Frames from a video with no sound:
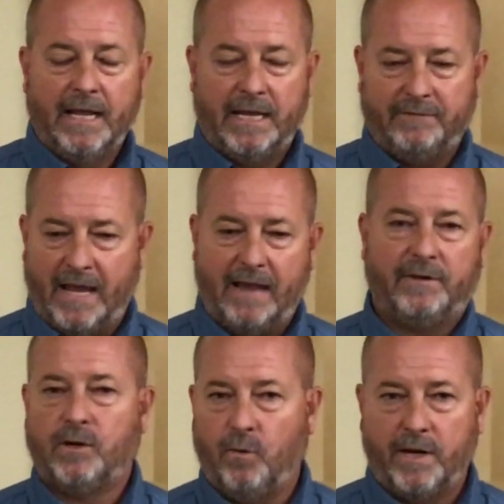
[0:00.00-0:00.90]
If you have
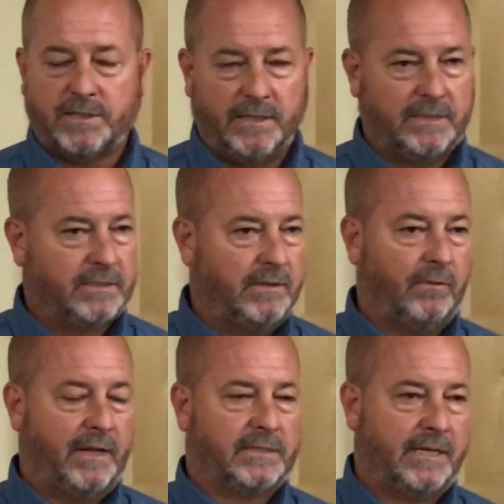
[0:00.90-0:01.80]
any questions, don't
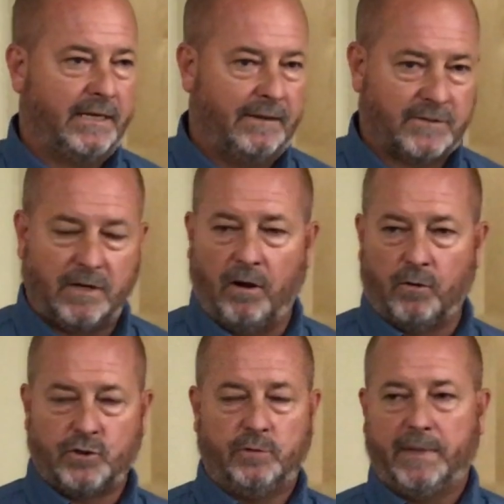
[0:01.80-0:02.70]
hesitate to give us a call
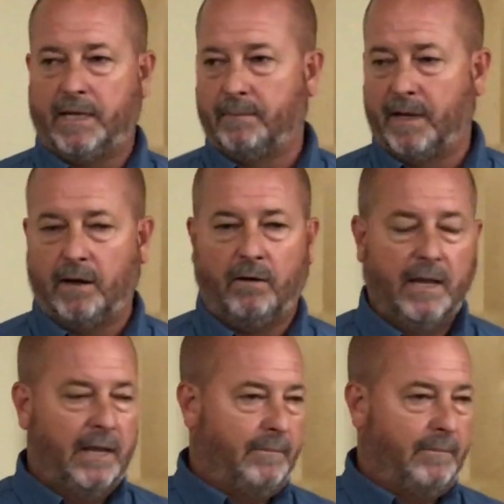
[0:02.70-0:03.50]
or shoot me an email.